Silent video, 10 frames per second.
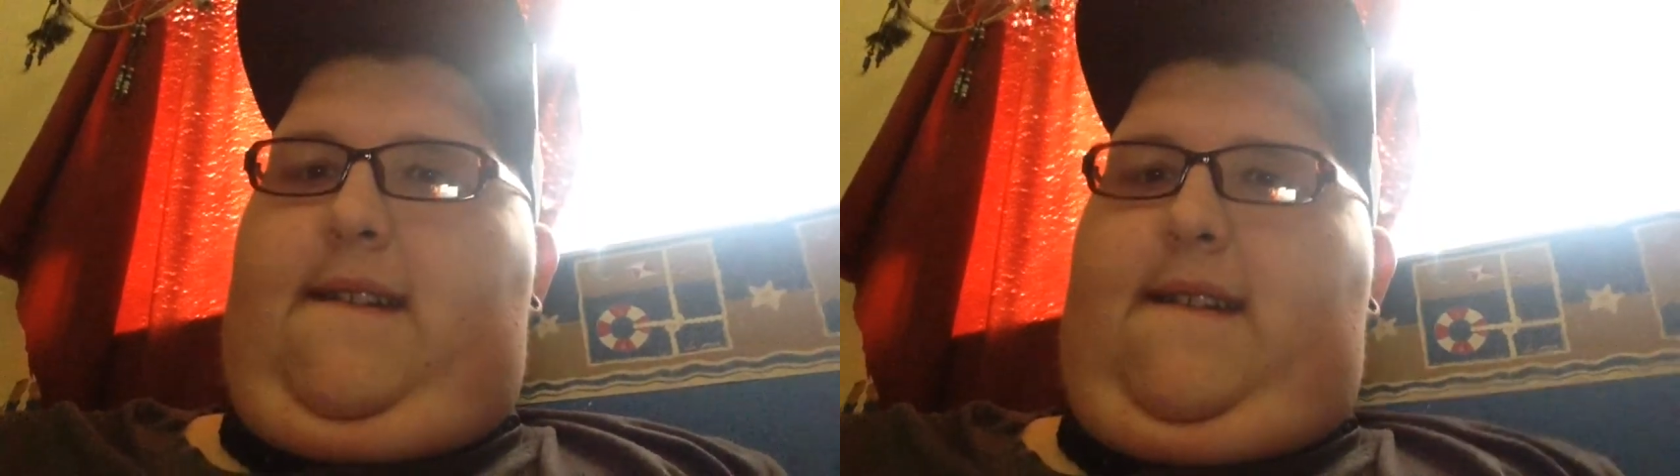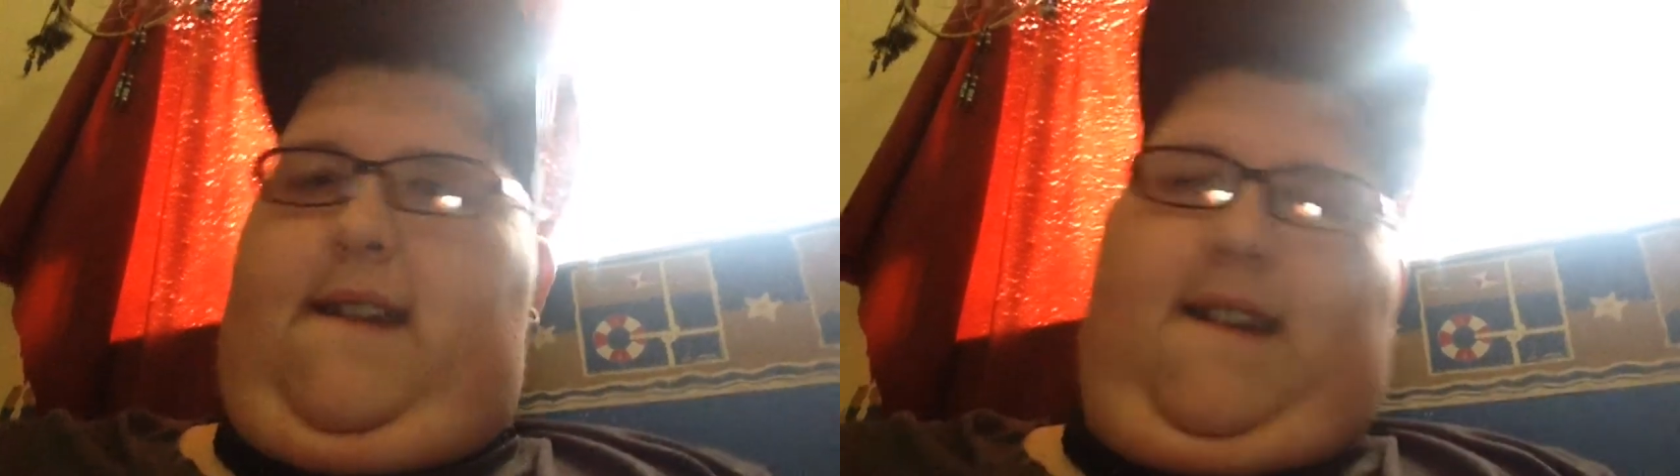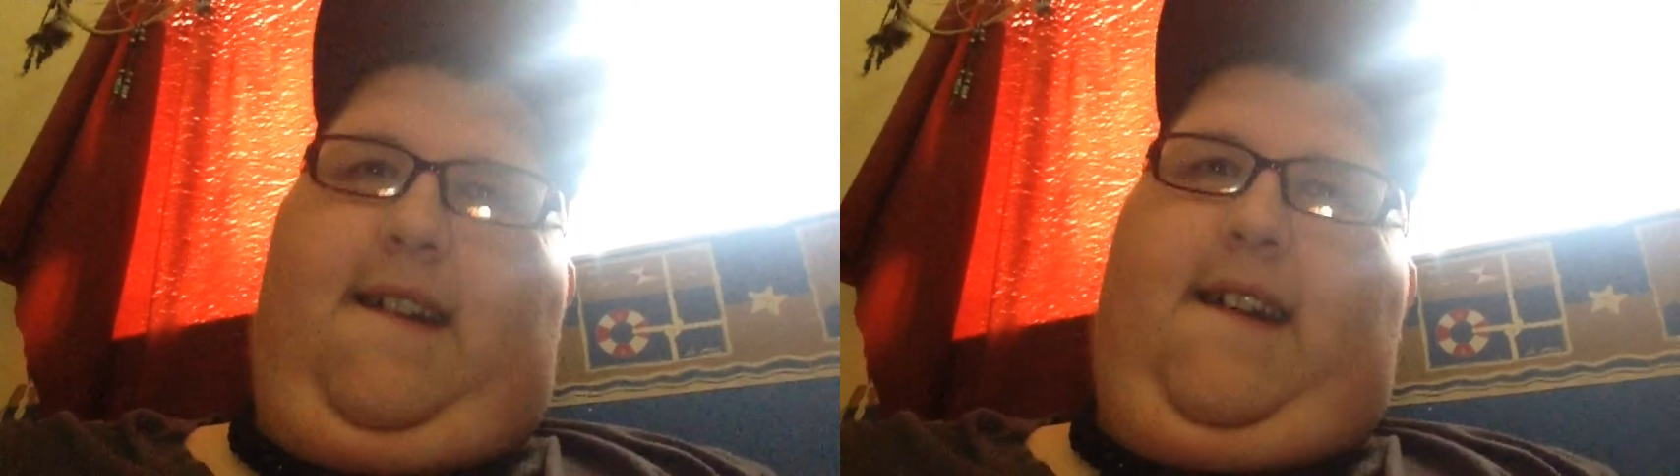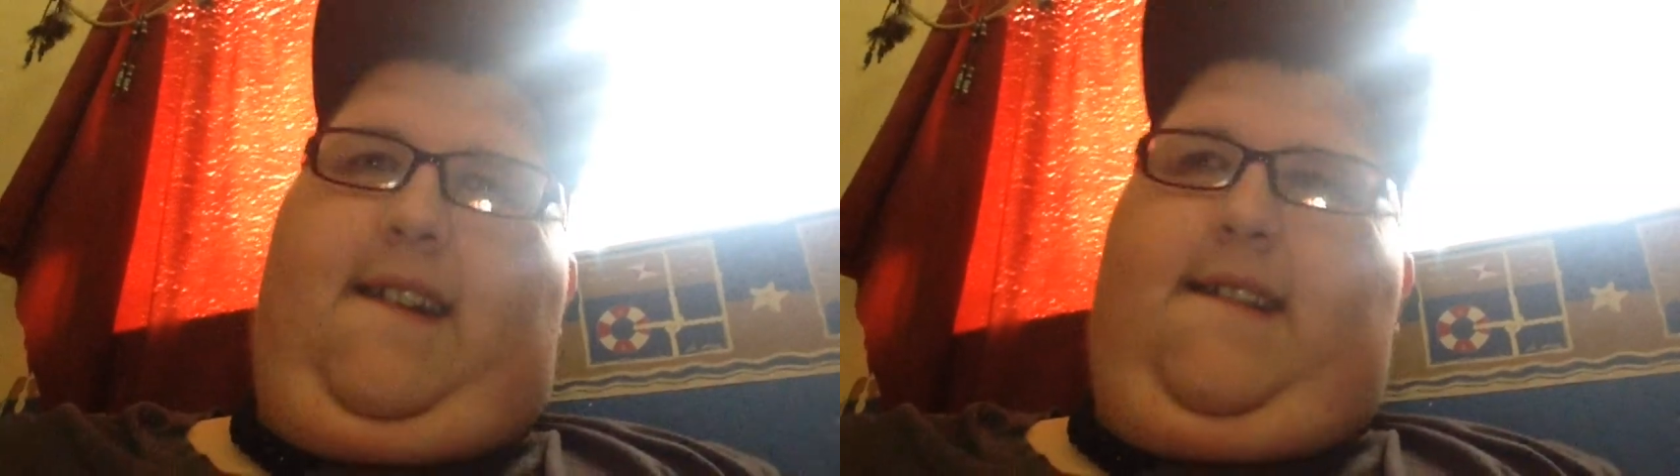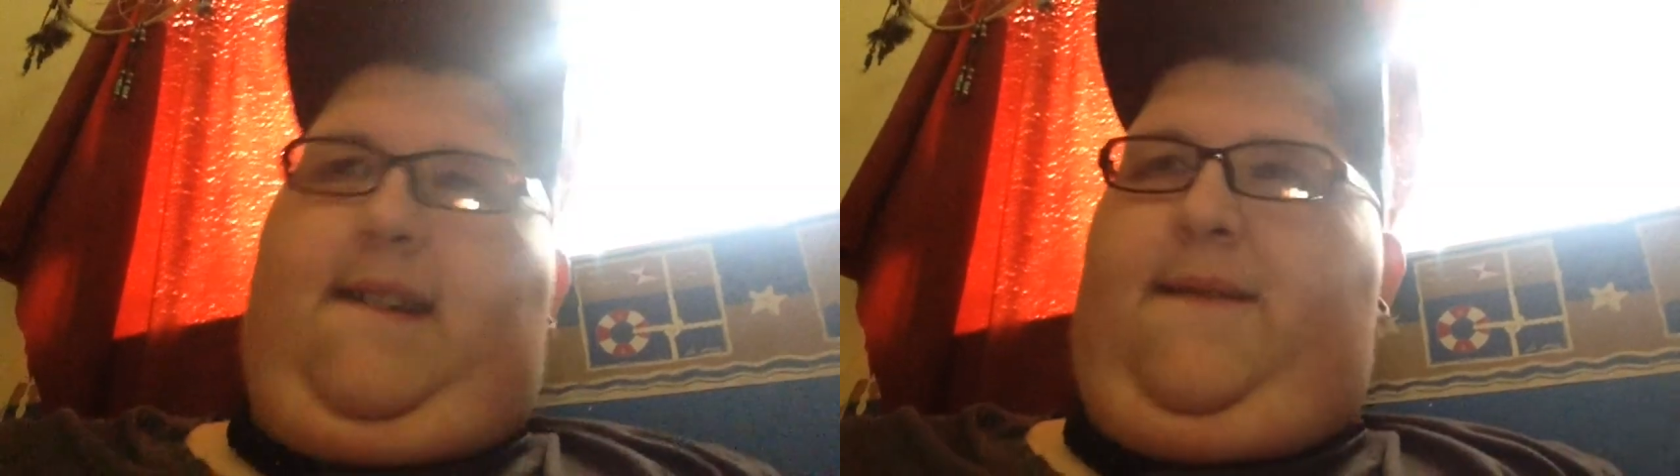And I
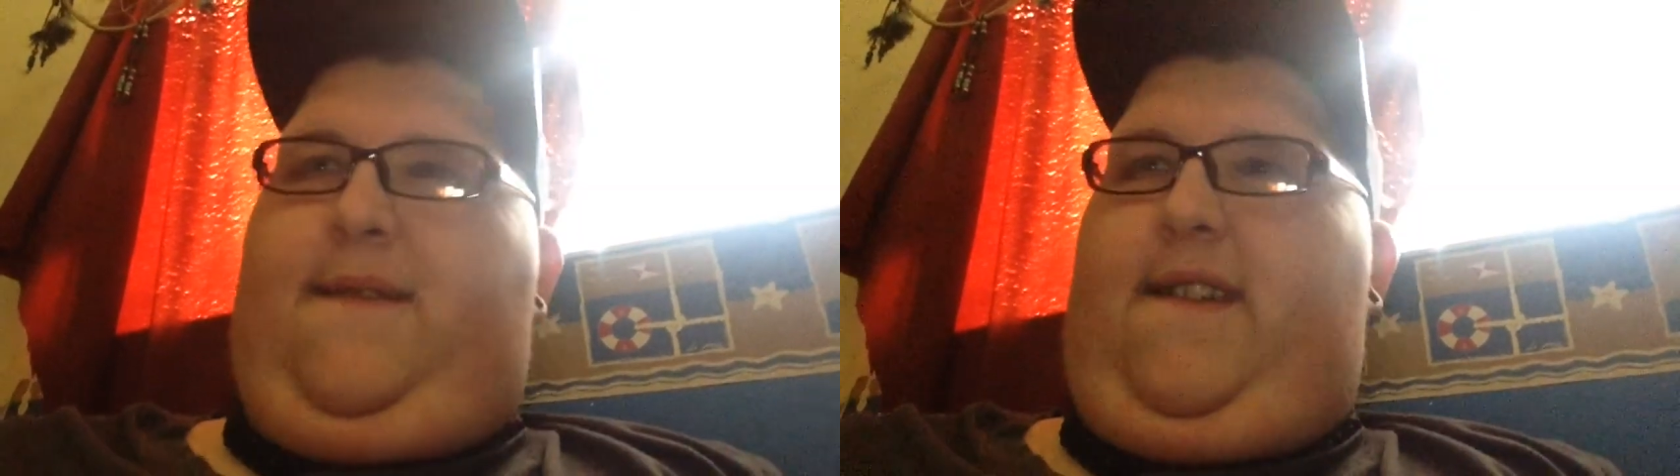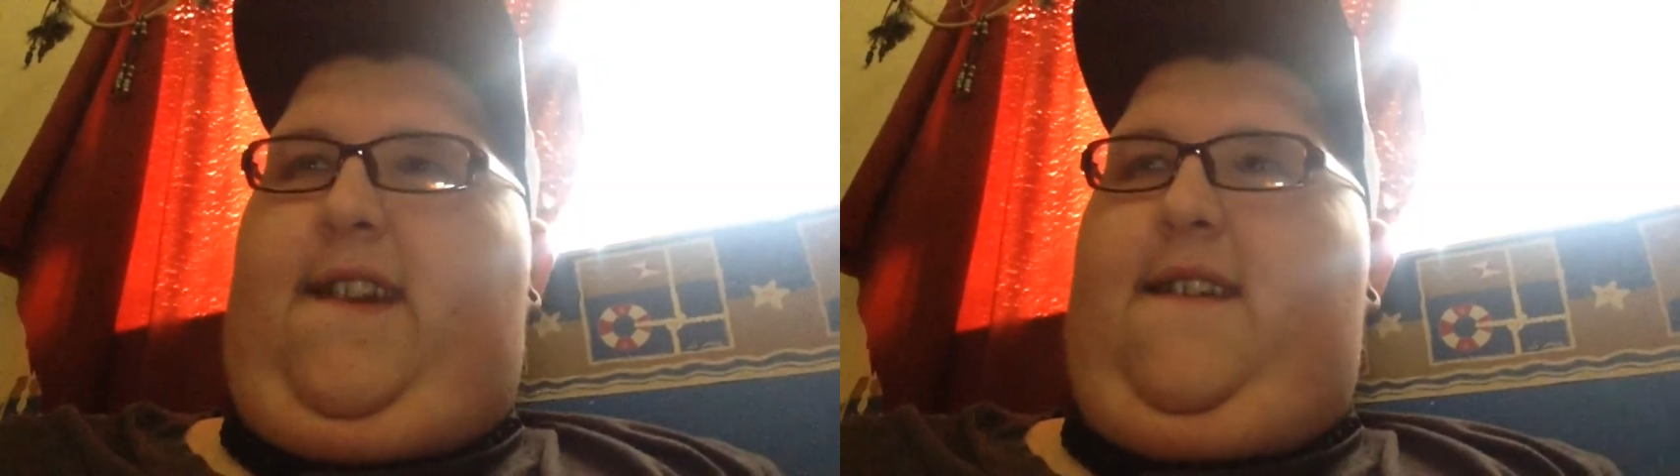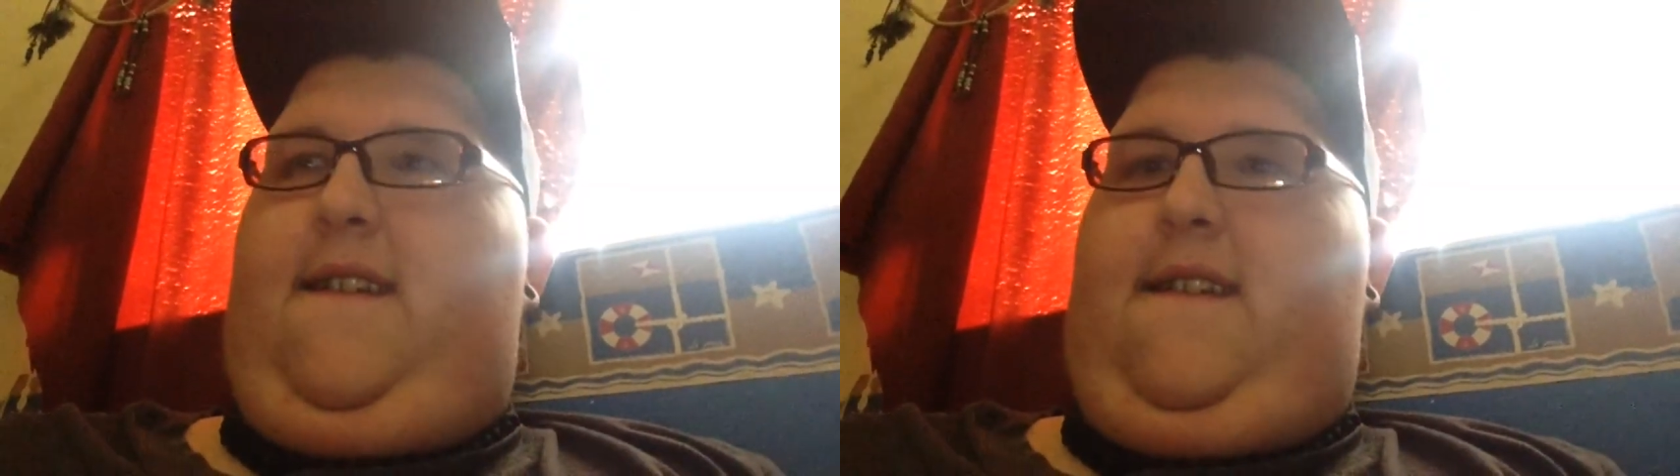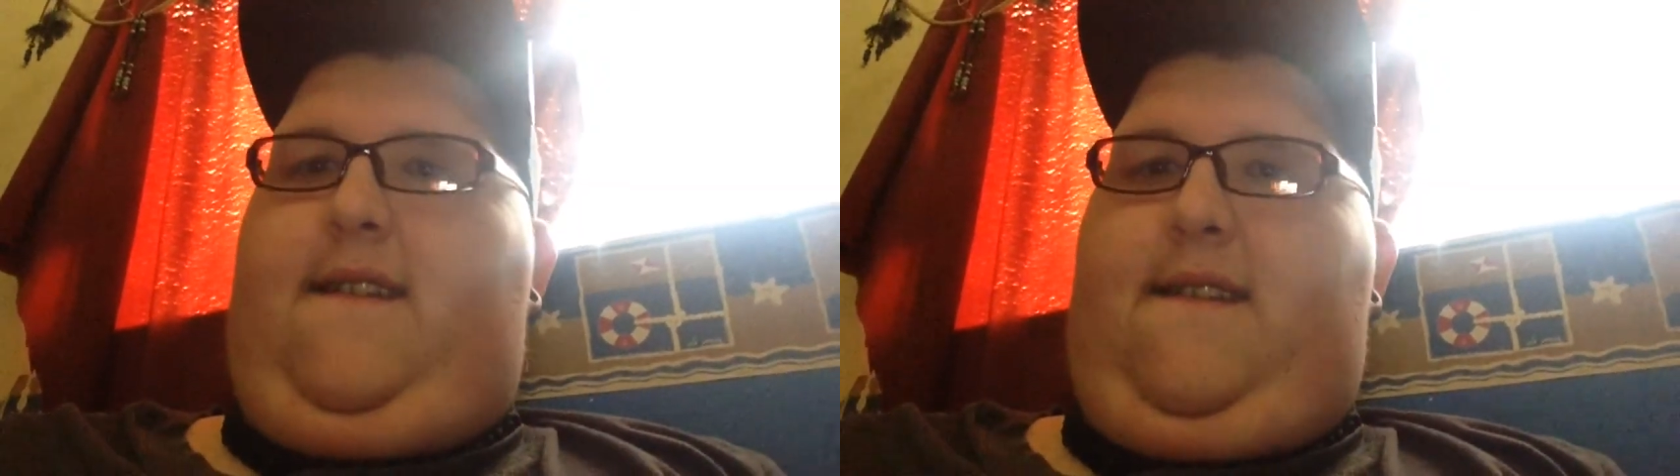like the fruitier,